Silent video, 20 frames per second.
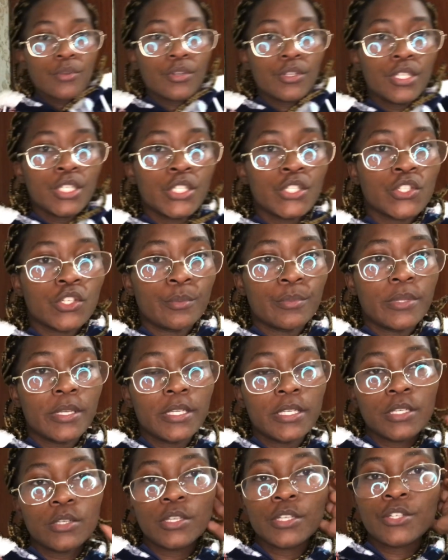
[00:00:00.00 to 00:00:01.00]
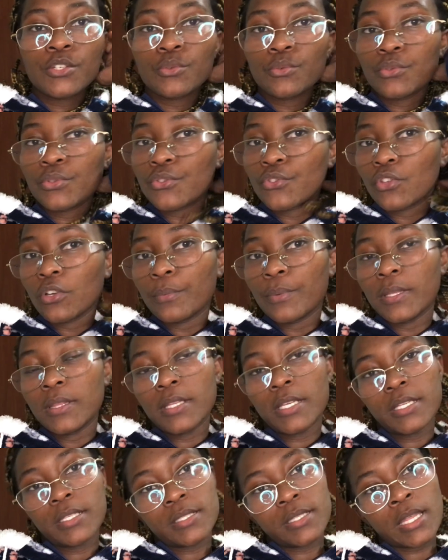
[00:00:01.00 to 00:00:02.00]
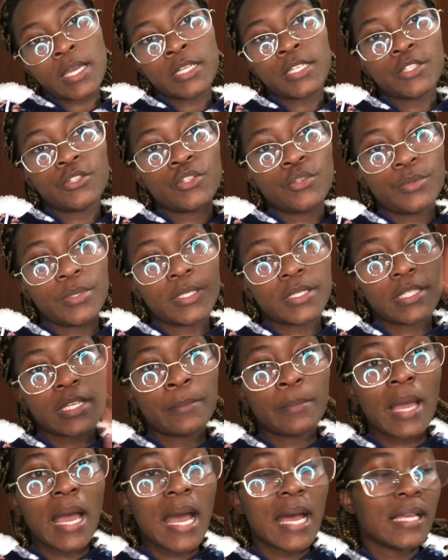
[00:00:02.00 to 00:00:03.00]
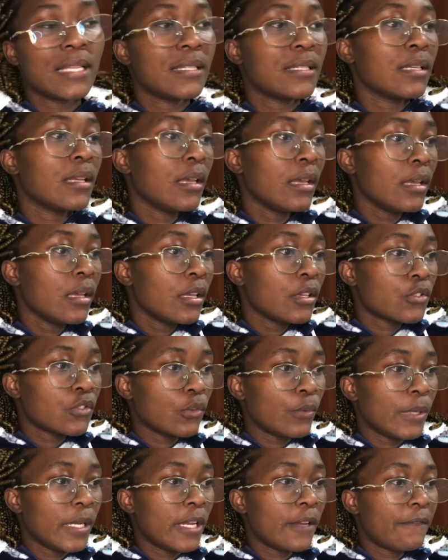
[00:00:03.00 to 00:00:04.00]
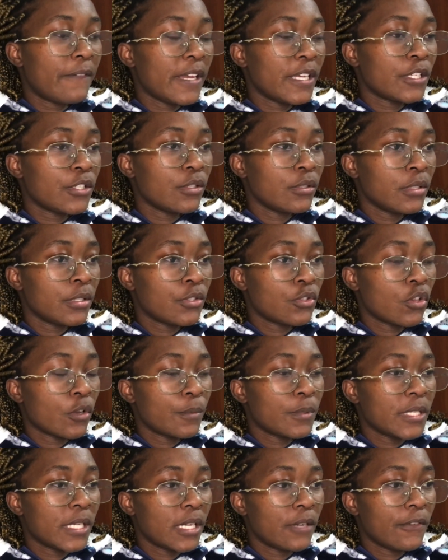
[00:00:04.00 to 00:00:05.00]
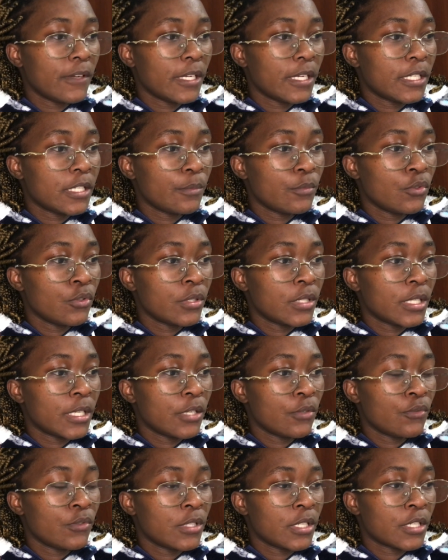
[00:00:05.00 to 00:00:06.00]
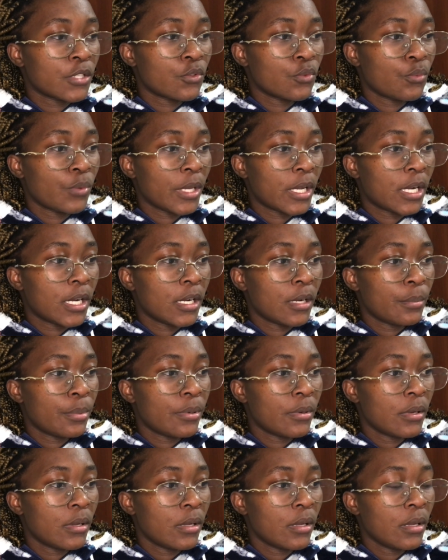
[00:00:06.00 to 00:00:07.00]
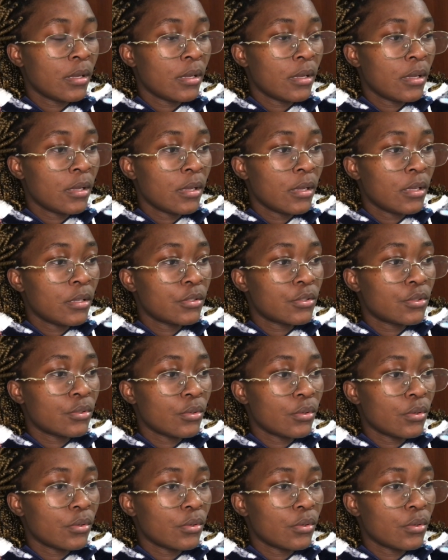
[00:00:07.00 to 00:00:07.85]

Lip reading: on YouTube, it will stop and then start doing some ads. So whenever he stops hearing his music, he will just wake up. So